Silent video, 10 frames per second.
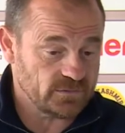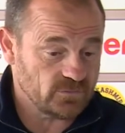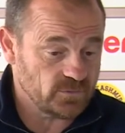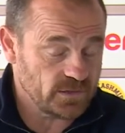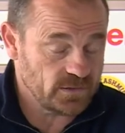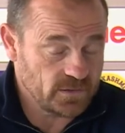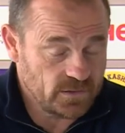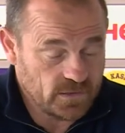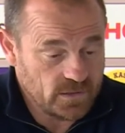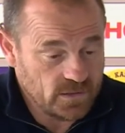You know, we
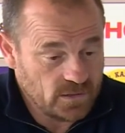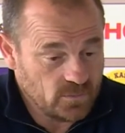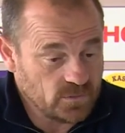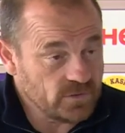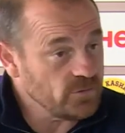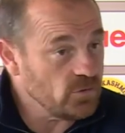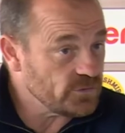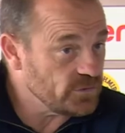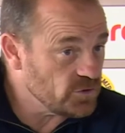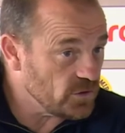we never
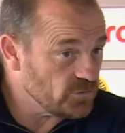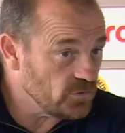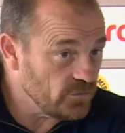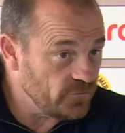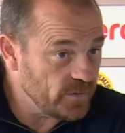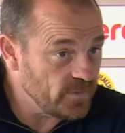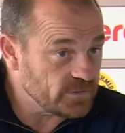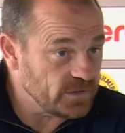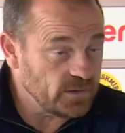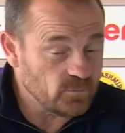lost to Churchill, a famous
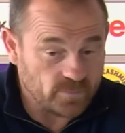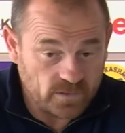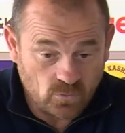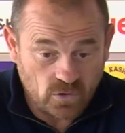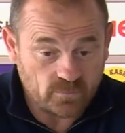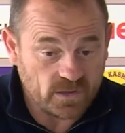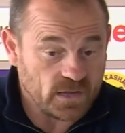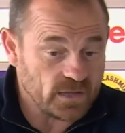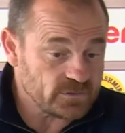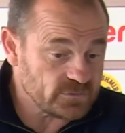team. We beat Mohan
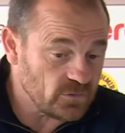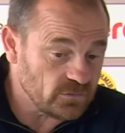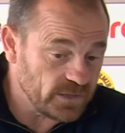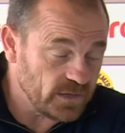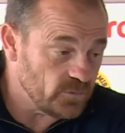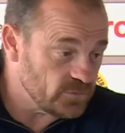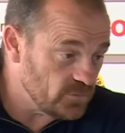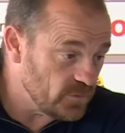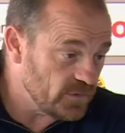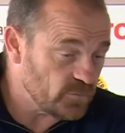Bagan at Salt Lake. We
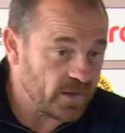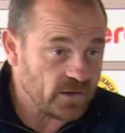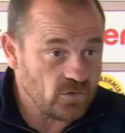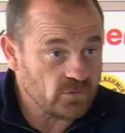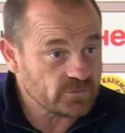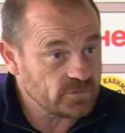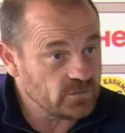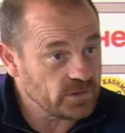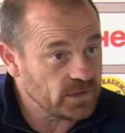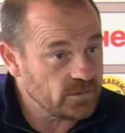drew with East Bengal at
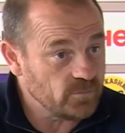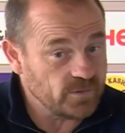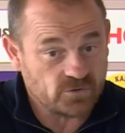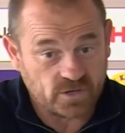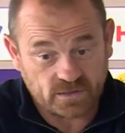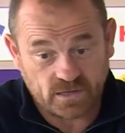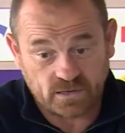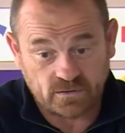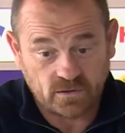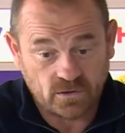Salt Lake. We beat Chennai,
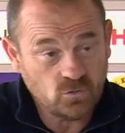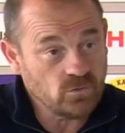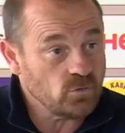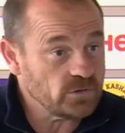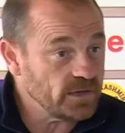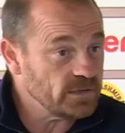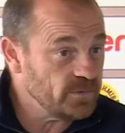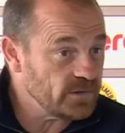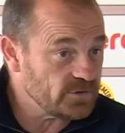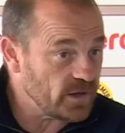who will more likely
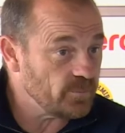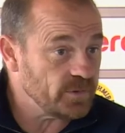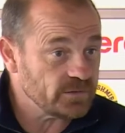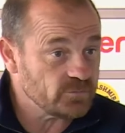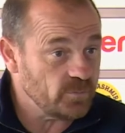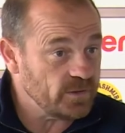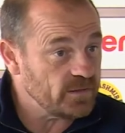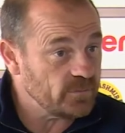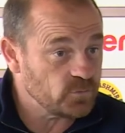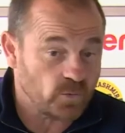be the champions. We beat
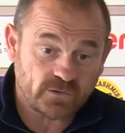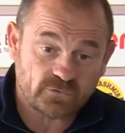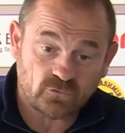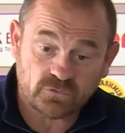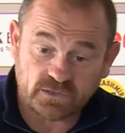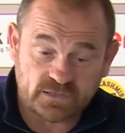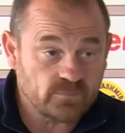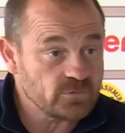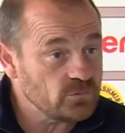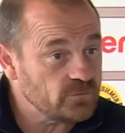them twice, the only
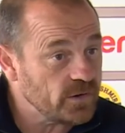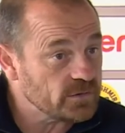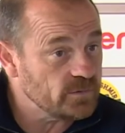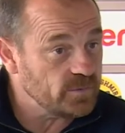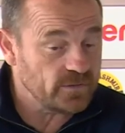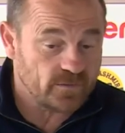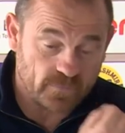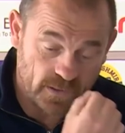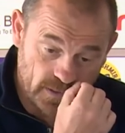team so far to beat them.